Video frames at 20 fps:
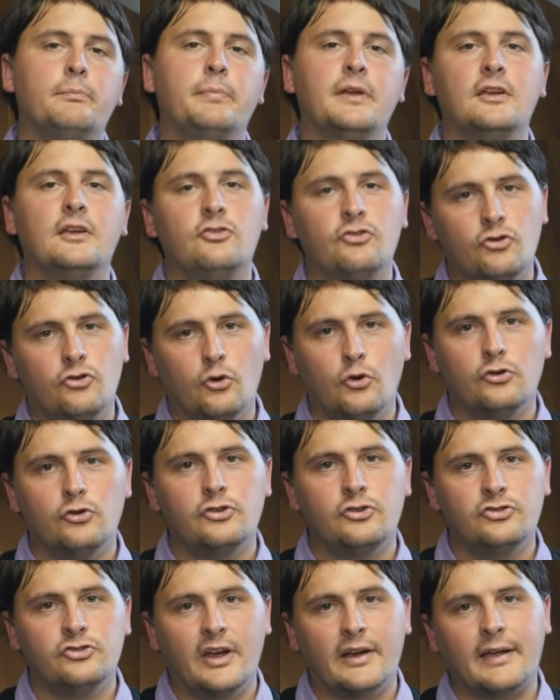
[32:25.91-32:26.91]
be sure
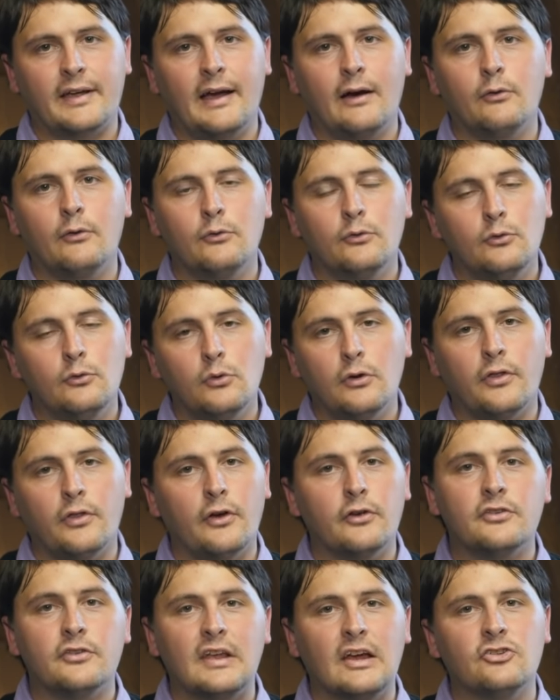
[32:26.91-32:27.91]
to check out all of
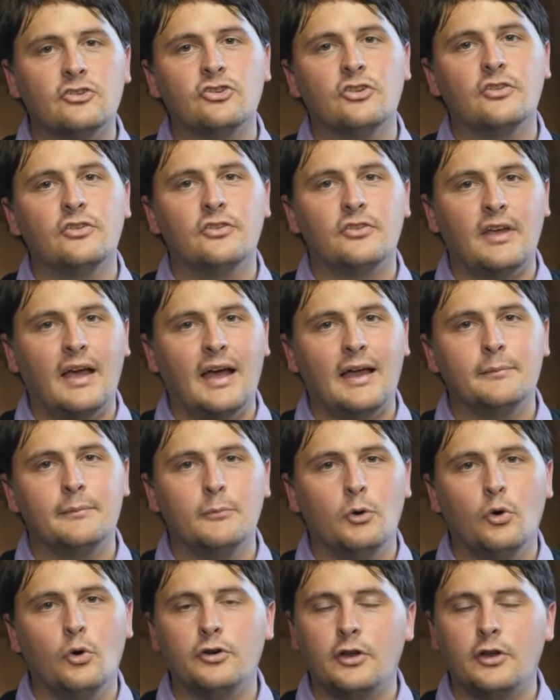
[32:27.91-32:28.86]
those sessions and more.